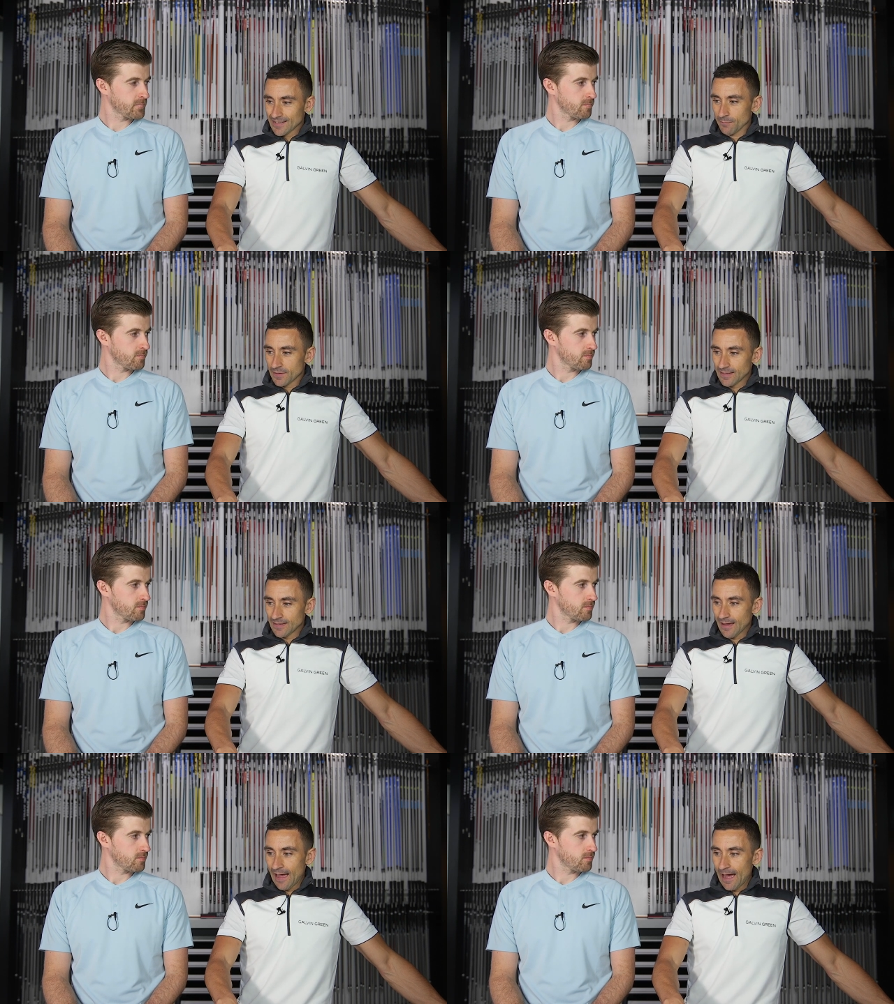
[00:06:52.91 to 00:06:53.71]
Speaker 1: something
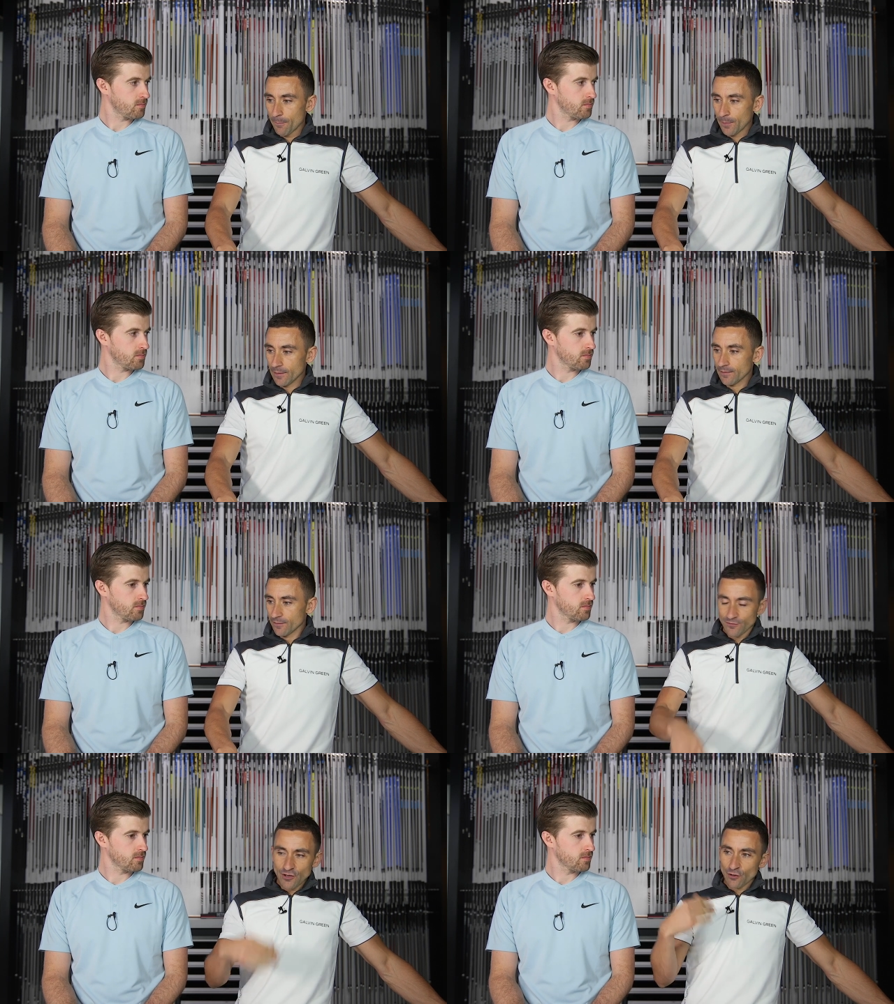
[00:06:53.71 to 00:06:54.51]
to happen,
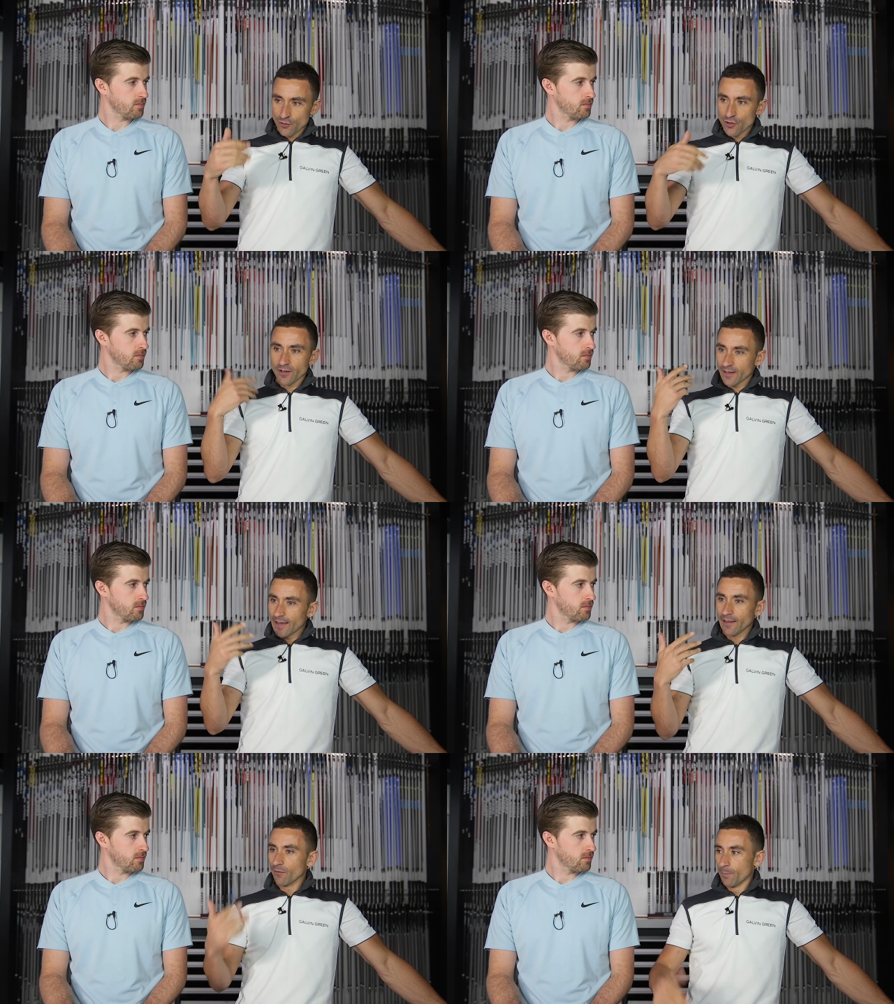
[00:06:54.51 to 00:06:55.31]
you know, you're
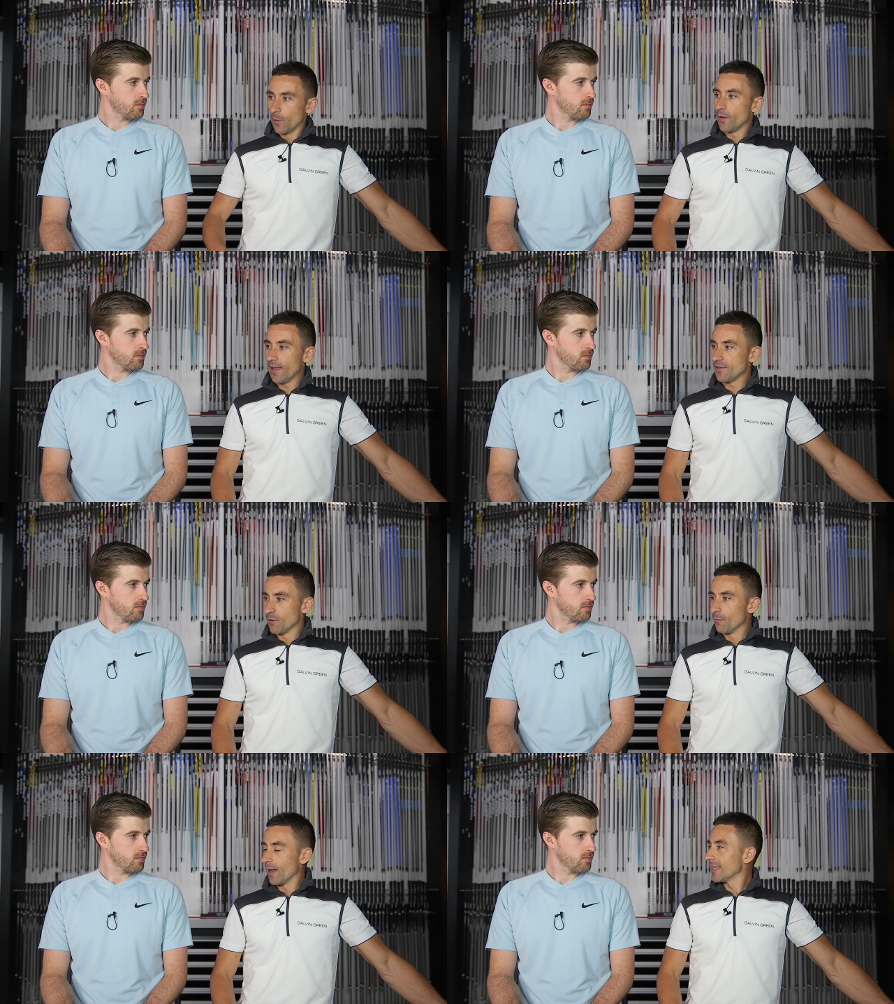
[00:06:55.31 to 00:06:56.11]
kind of putting it in
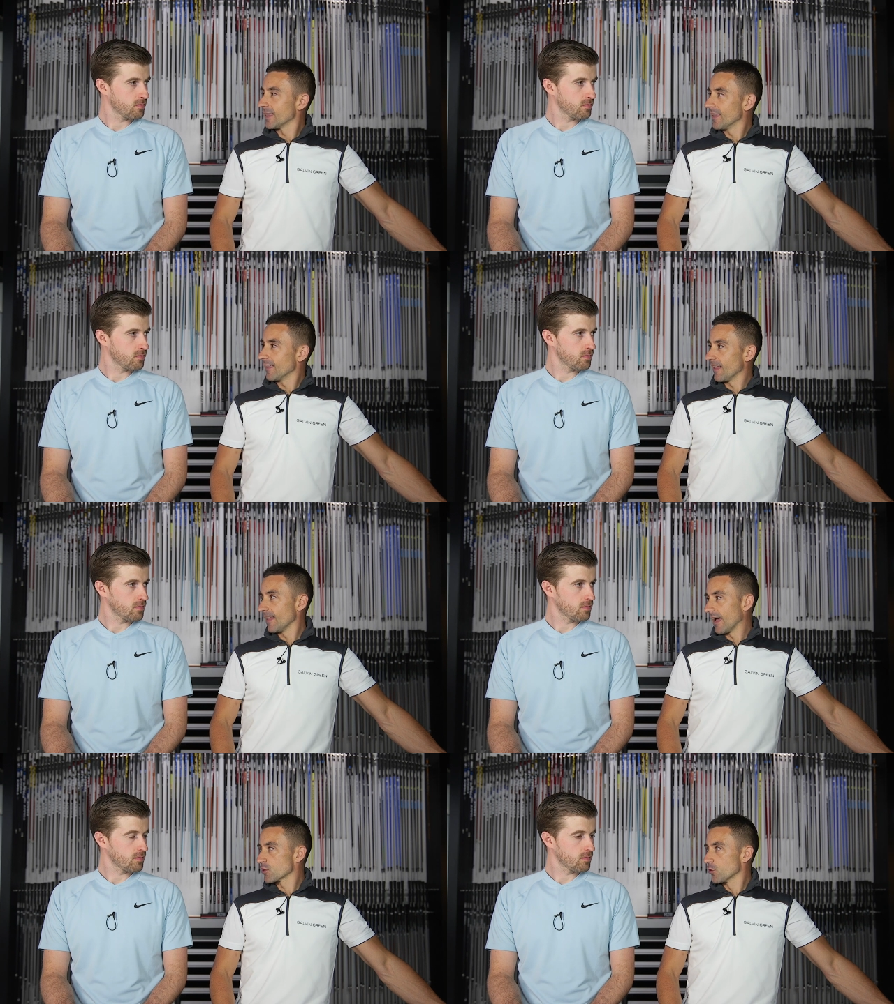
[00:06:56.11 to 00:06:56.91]
your mind that, that
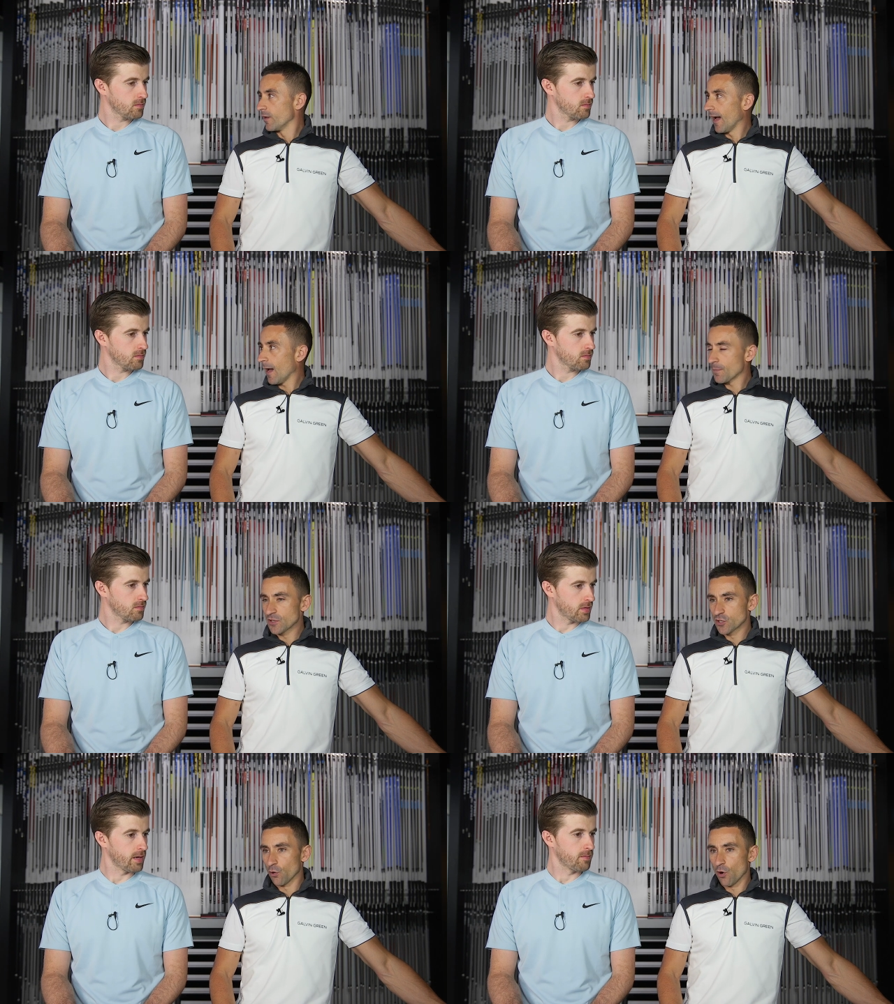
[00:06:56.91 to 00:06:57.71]
that's going to
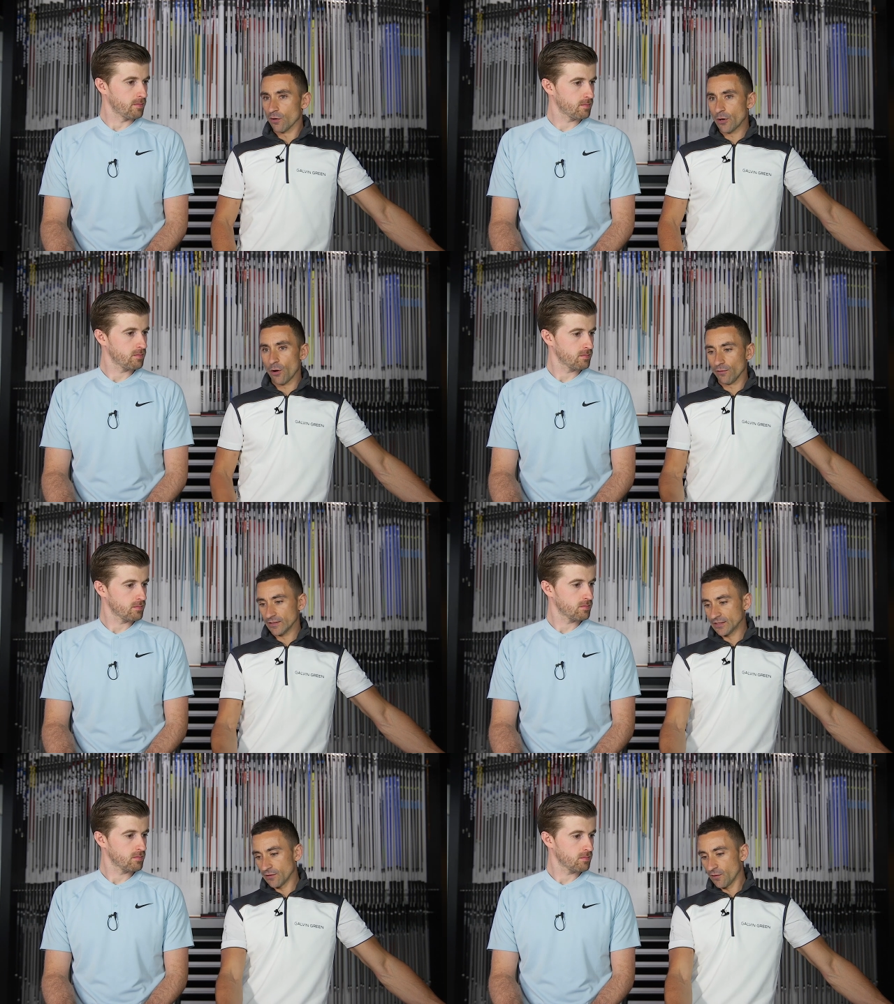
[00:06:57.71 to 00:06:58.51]
happen. So, yeah. you know, all of
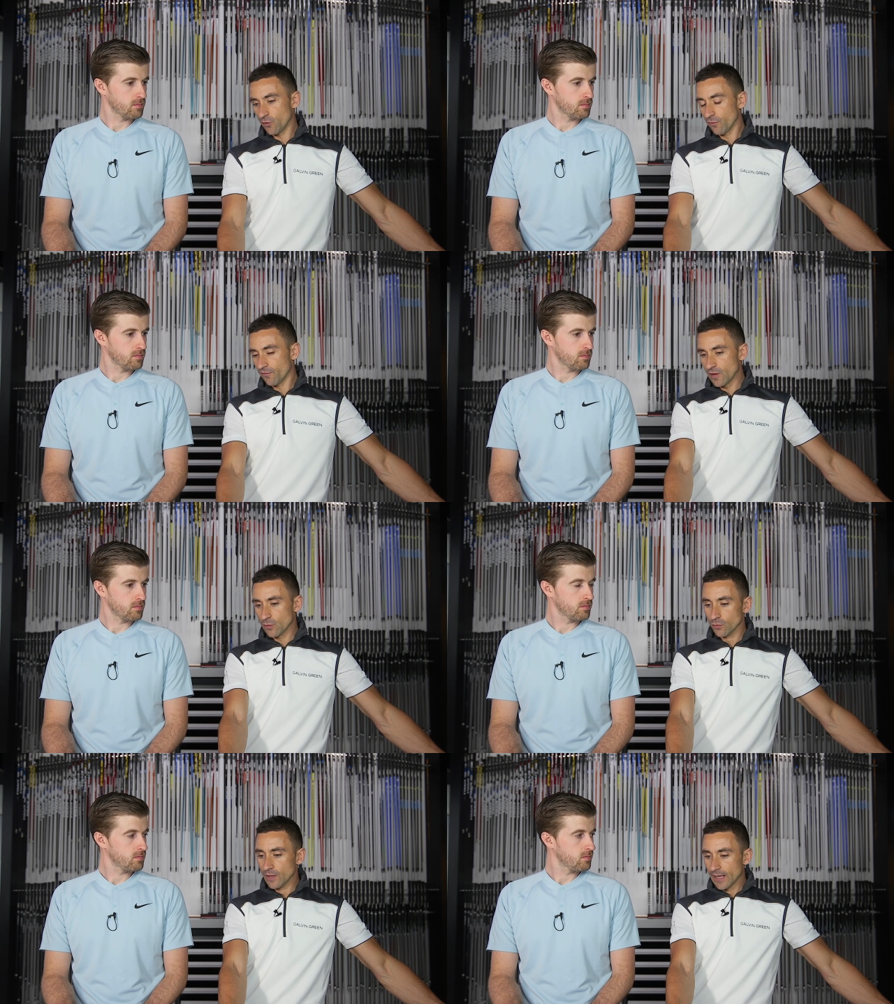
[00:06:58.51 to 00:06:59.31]
a sudden, if you
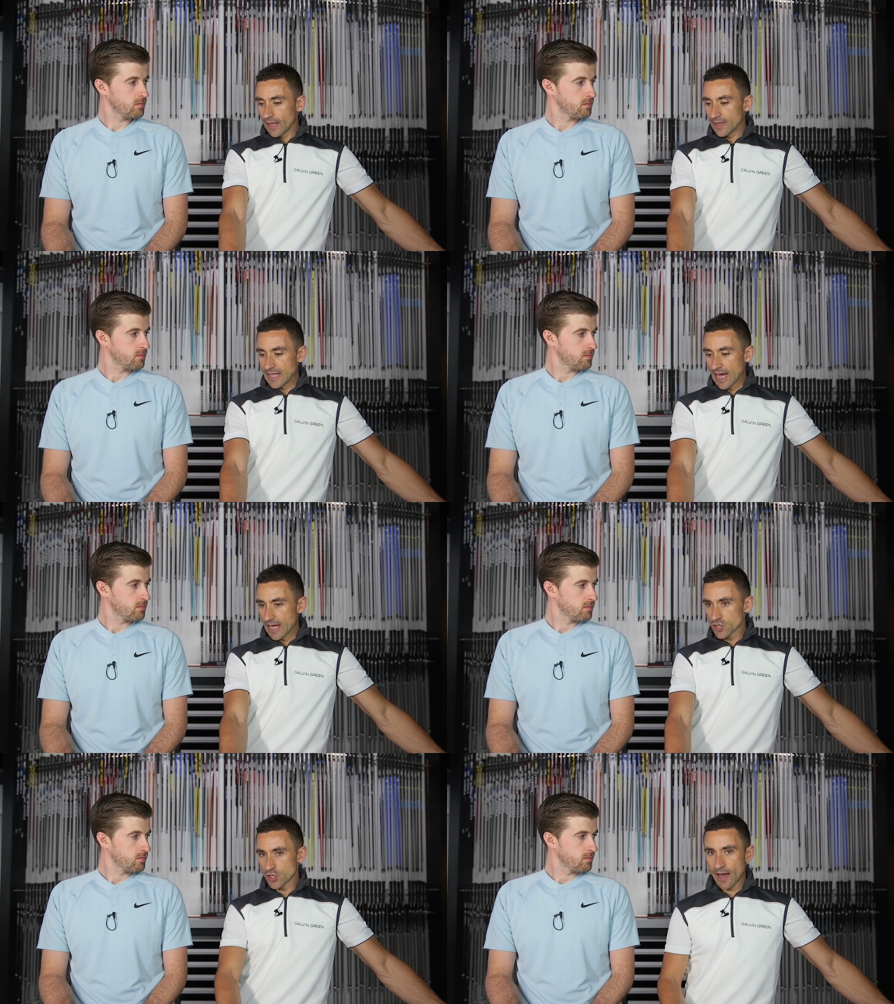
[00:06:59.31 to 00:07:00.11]
feel that
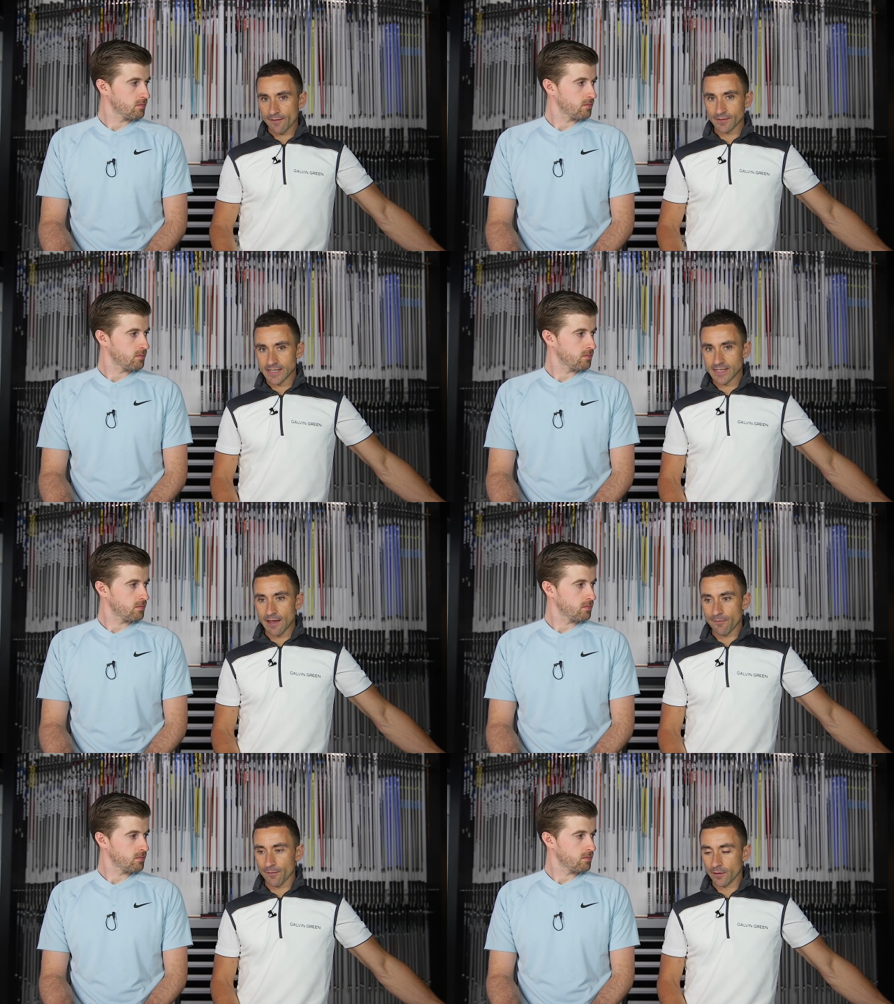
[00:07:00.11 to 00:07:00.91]
that shaft is
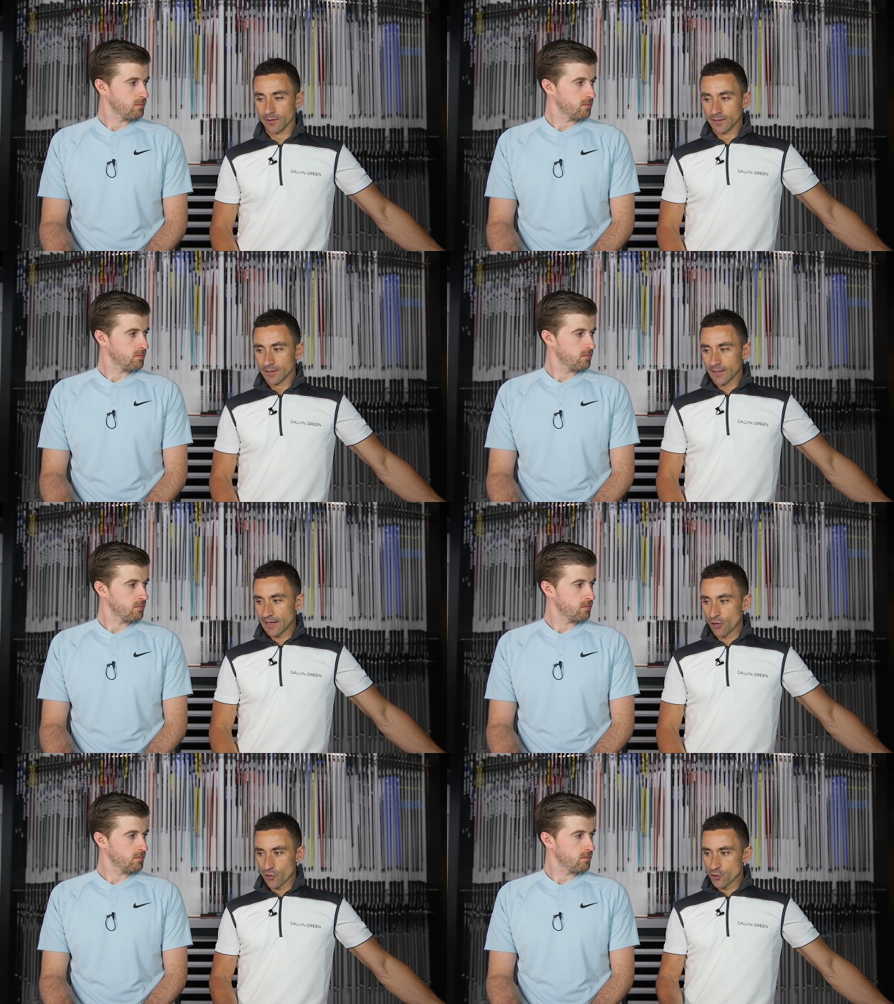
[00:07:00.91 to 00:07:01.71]
stiffer, you know,